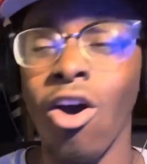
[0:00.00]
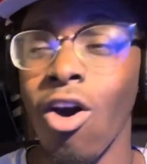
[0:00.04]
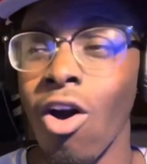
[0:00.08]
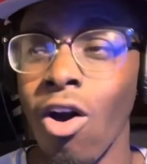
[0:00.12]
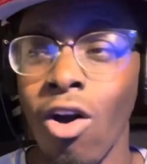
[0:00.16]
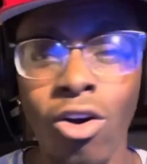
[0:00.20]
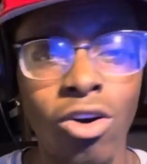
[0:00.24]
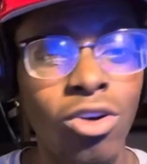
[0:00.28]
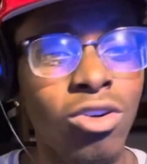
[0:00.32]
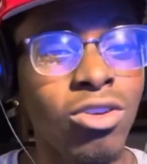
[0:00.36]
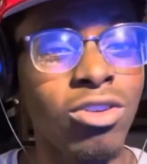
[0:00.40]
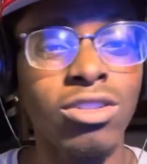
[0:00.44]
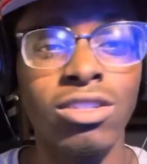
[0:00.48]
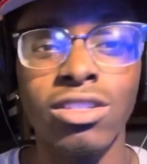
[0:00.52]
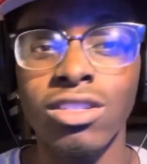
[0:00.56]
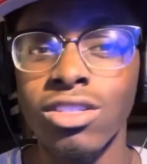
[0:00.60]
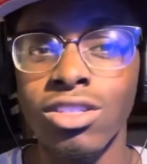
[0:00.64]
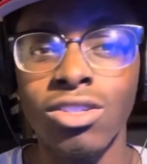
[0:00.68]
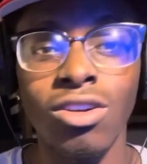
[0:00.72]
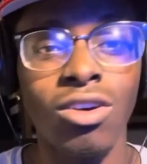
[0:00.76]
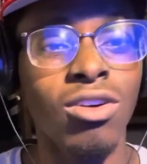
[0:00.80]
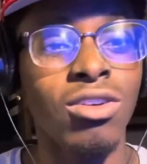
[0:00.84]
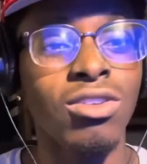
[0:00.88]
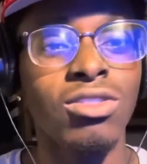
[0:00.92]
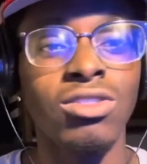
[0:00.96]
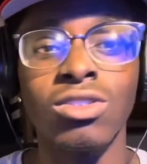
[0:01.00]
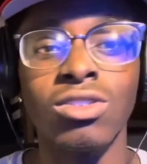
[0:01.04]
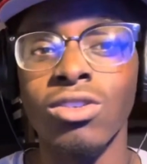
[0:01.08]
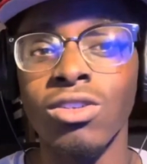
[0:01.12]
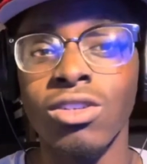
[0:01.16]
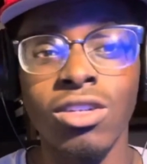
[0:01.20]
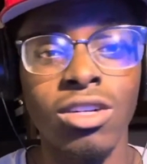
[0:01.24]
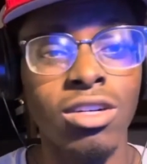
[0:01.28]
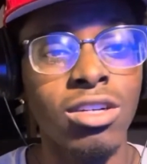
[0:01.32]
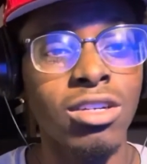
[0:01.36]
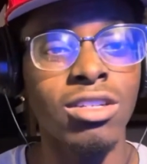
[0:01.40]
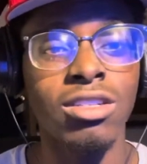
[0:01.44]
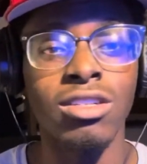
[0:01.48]
All of these songs are
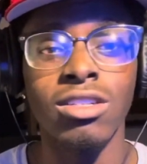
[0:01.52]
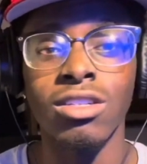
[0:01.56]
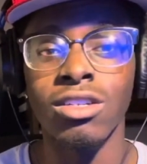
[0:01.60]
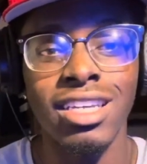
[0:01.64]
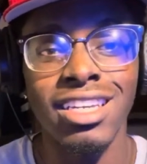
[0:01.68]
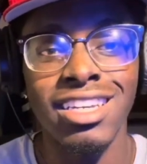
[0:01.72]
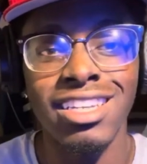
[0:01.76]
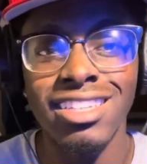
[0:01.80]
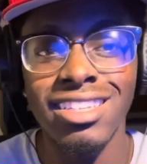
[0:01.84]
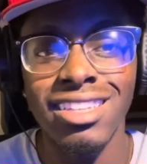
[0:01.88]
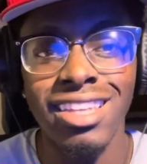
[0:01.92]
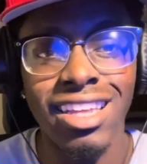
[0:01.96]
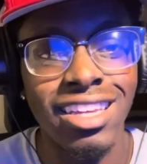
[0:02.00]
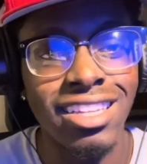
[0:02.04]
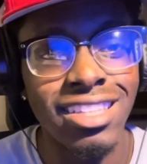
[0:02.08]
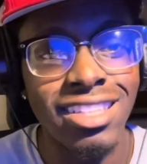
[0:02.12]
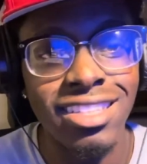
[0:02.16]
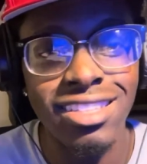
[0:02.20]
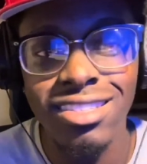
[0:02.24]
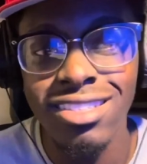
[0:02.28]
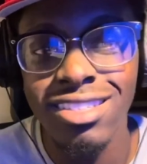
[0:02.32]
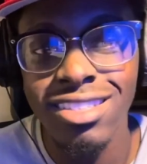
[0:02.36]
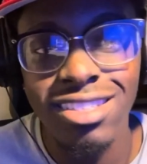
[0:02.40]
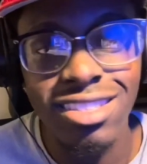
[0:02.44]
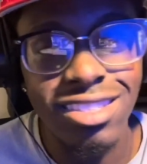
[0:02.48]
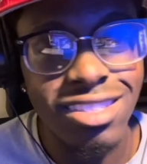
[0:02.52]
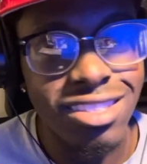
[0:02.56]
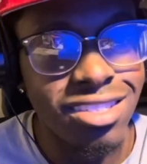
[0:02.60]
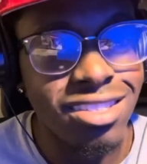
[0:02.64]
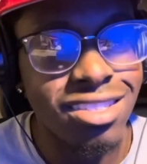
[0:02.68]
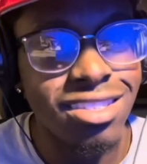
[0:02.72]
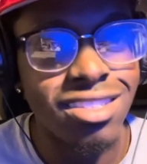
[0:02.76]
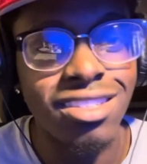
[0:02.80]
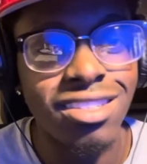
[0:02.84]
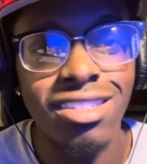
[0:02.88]
good. It, like this is